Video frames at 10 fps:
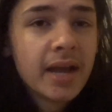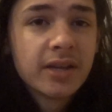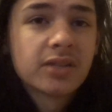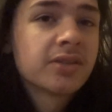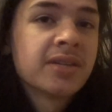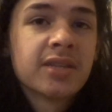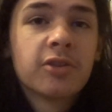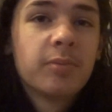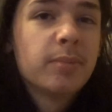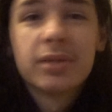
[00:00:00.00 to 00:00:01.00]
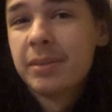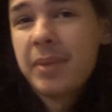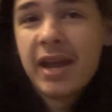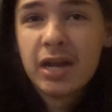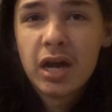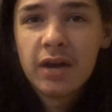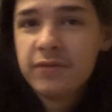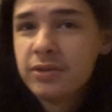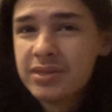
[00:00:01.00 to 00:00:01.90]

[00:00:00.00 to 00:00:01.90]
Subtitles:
and he also has other people to pay off,